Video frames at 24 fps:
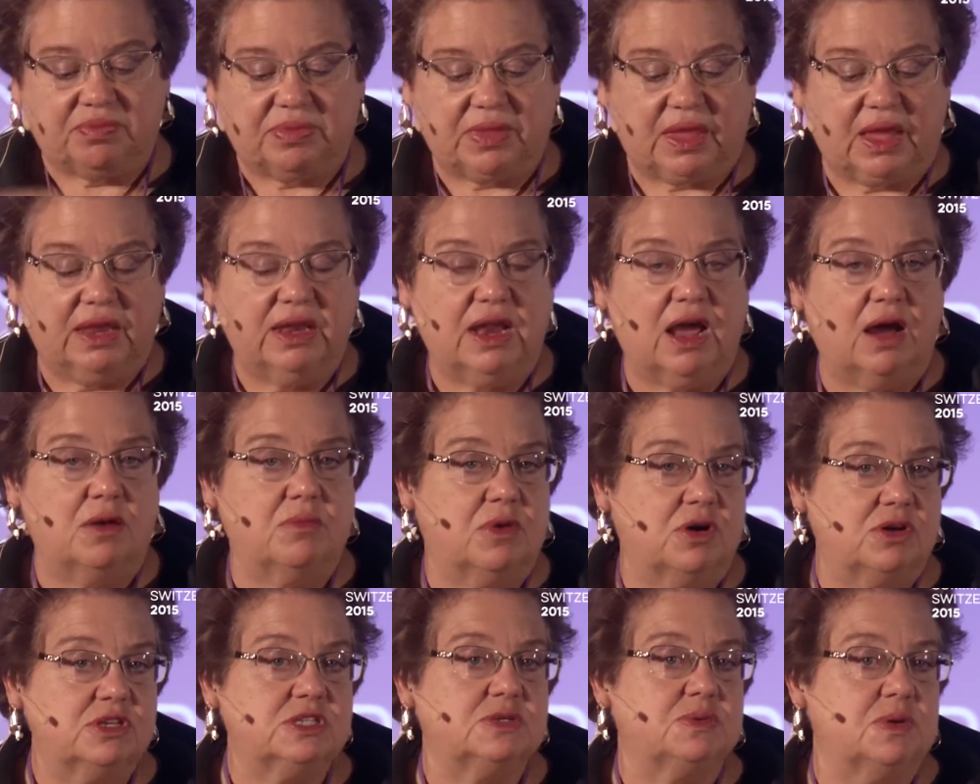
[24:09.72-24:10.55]
Now,
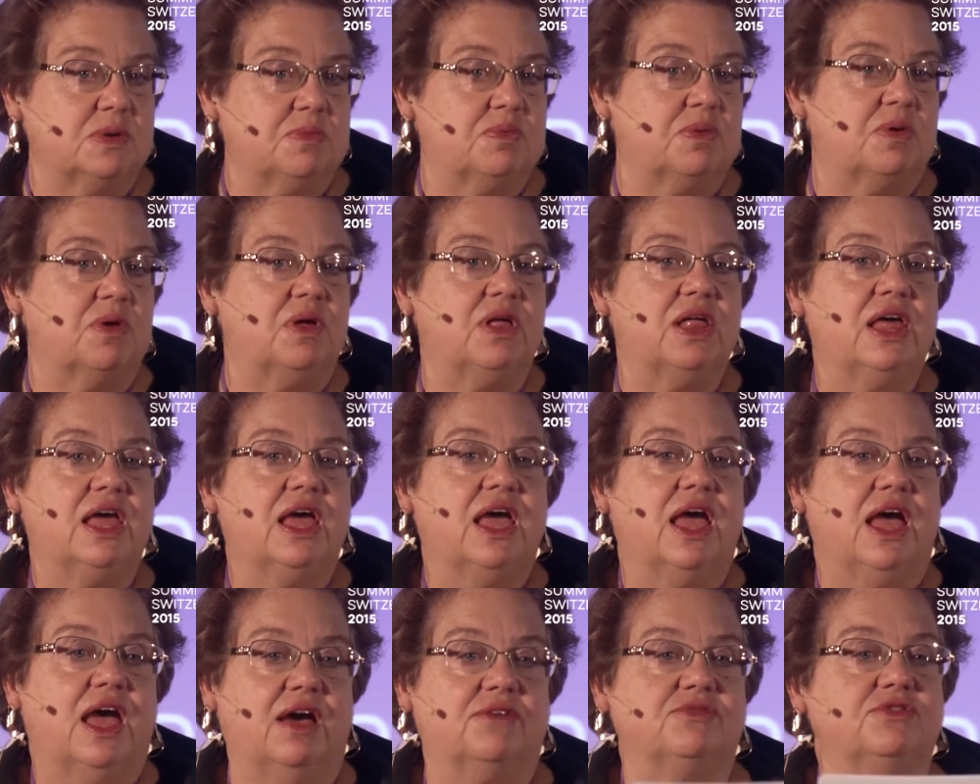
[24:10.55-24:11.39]
most people
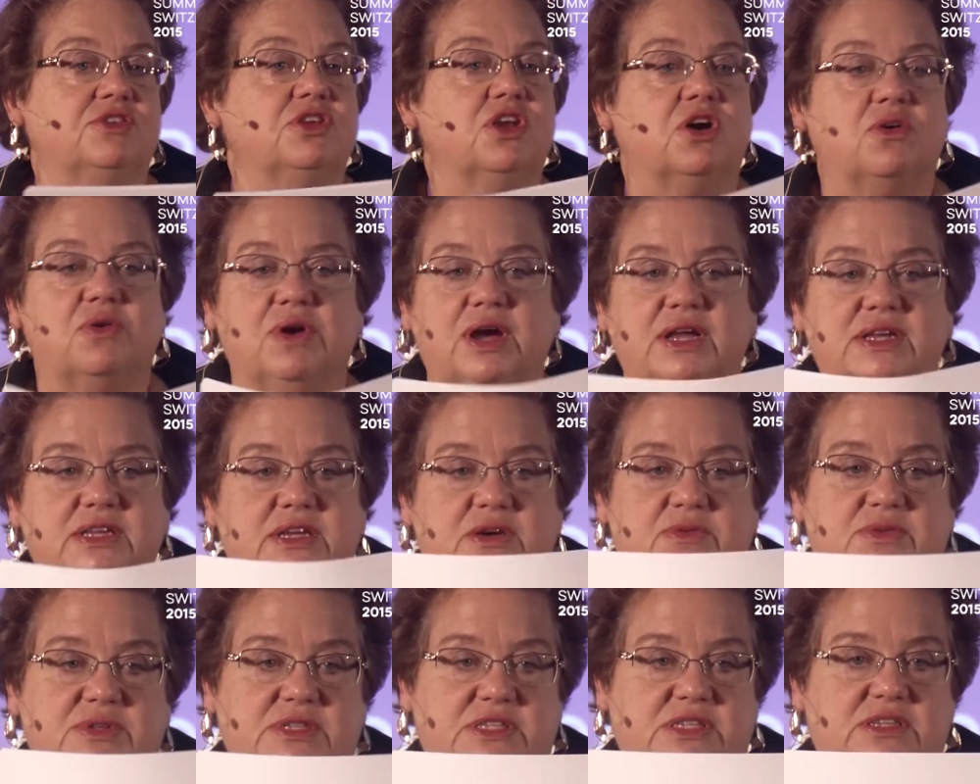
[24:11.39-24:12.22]
have no idea
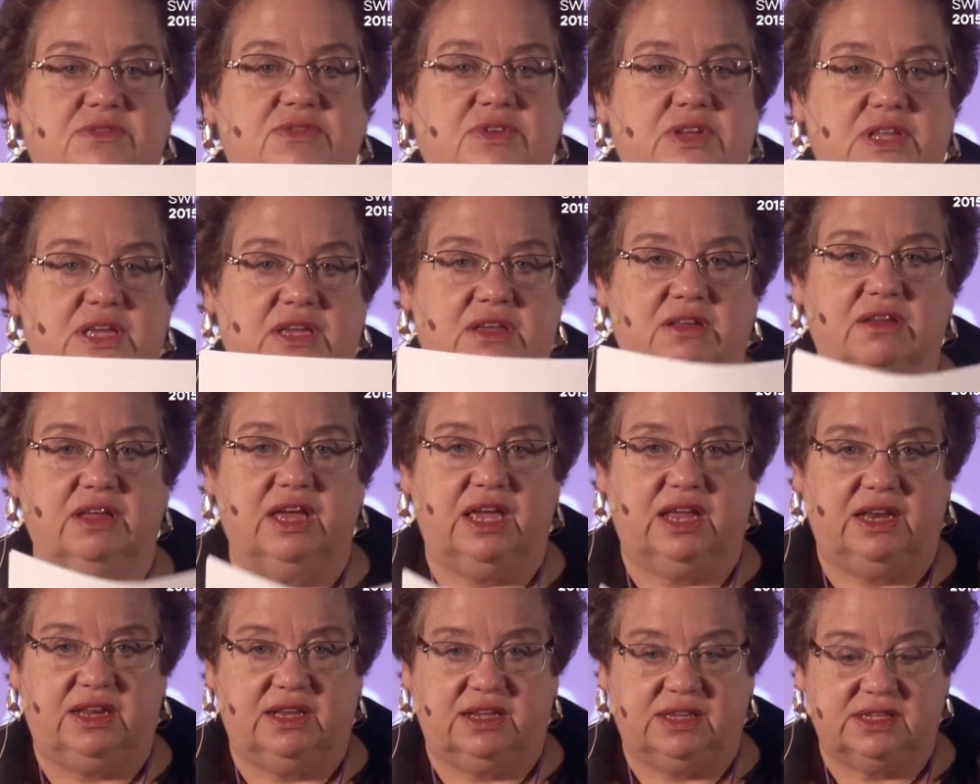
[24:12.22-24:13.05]
what civil legal
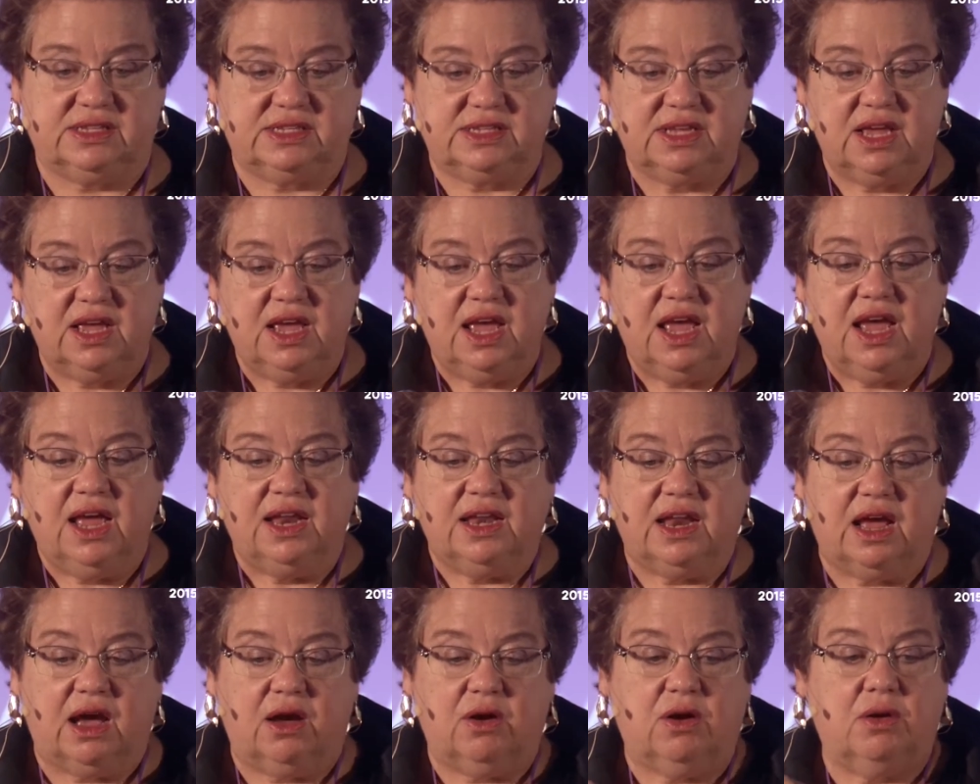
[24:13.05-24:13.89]
aid is.
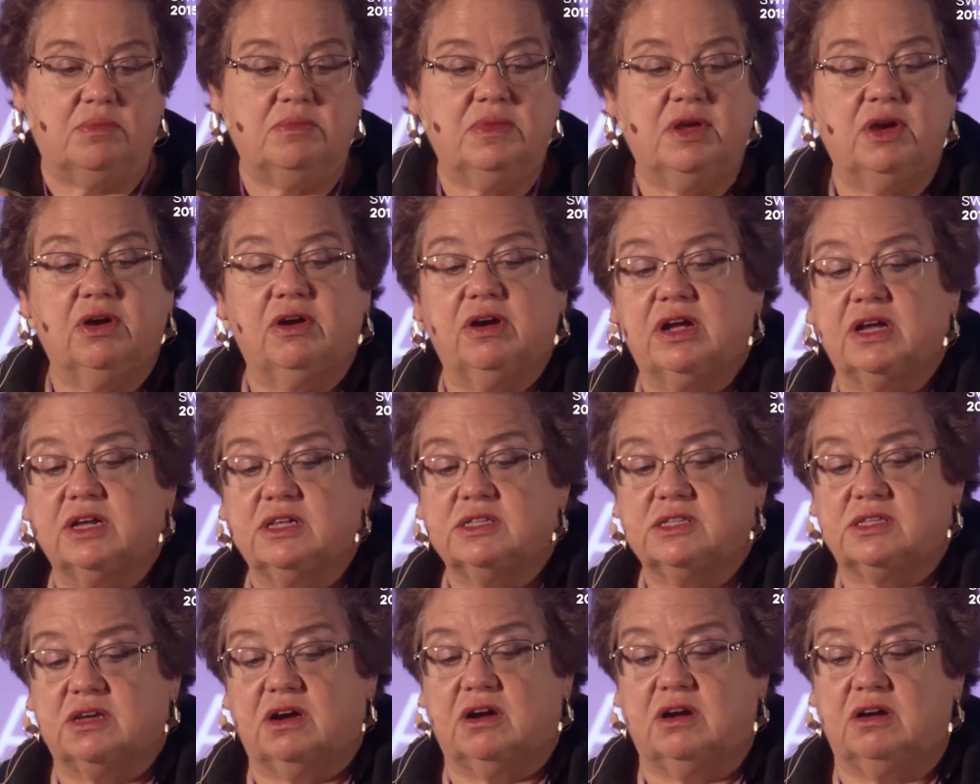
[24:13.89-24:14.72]
Now,
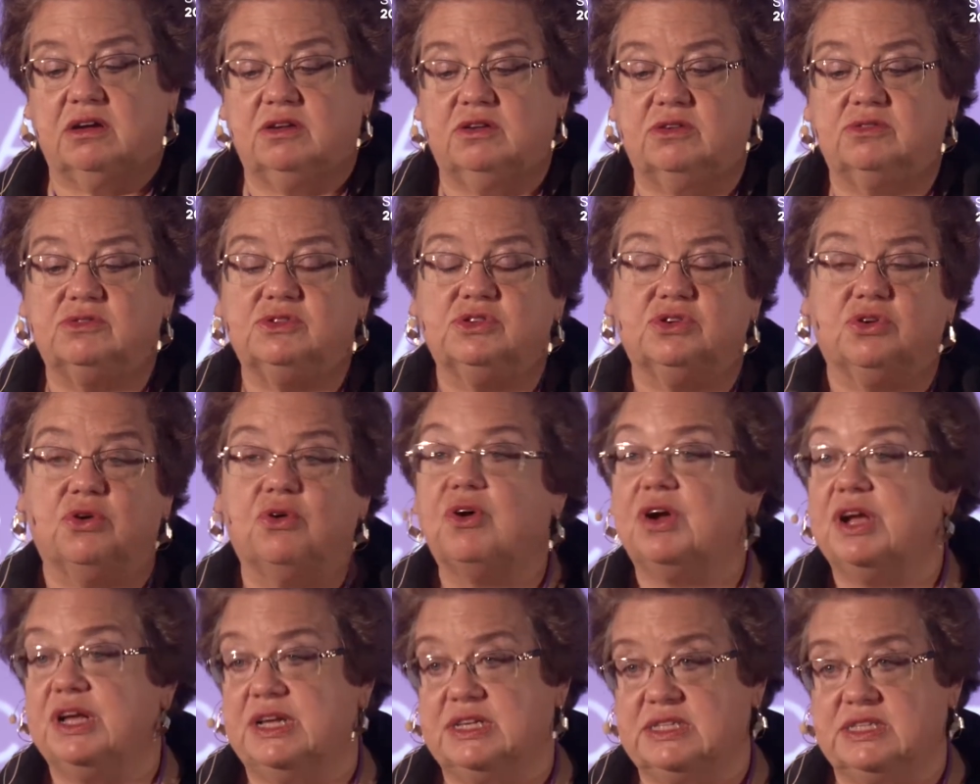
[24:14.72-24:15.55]
Americans are
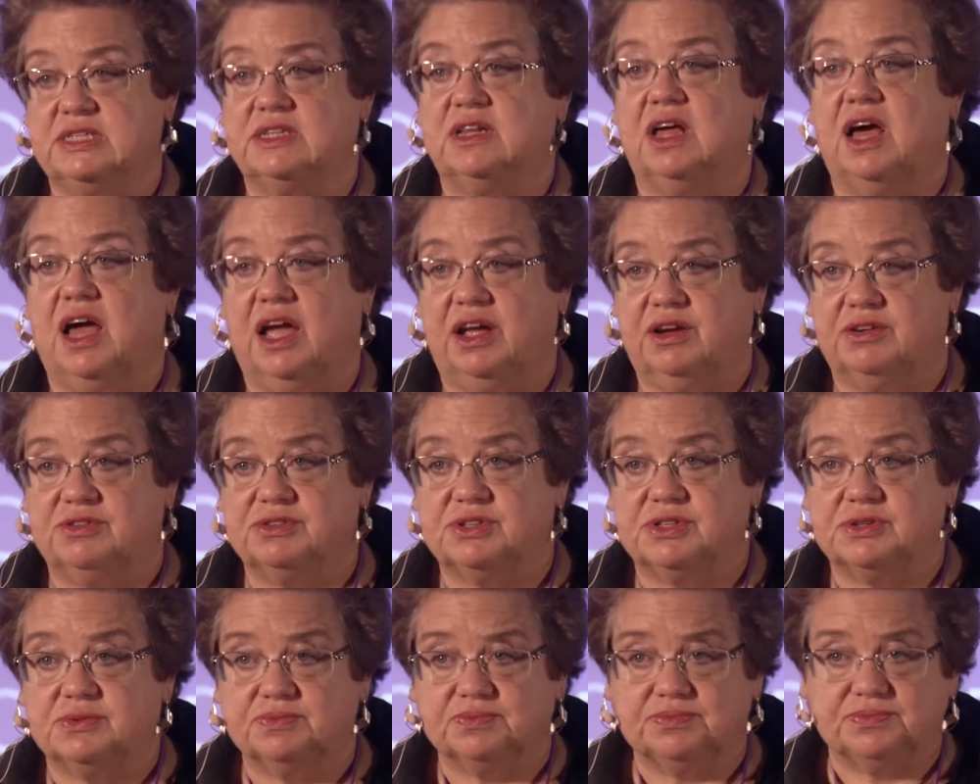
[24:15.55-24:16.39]
notorious
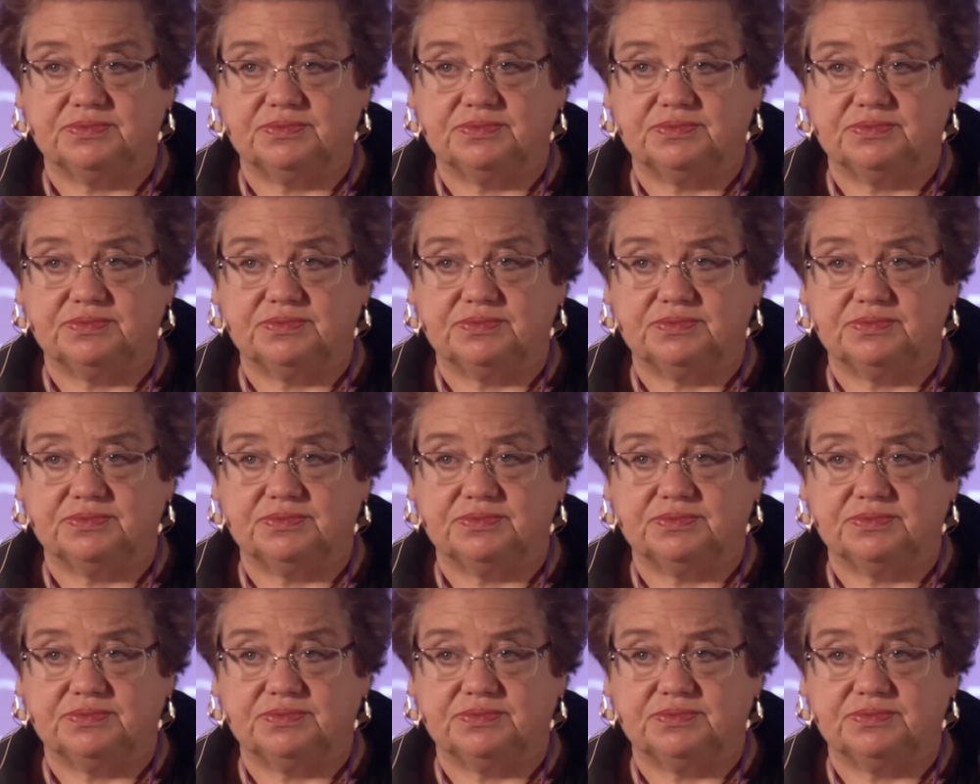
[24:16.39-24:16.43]
liars.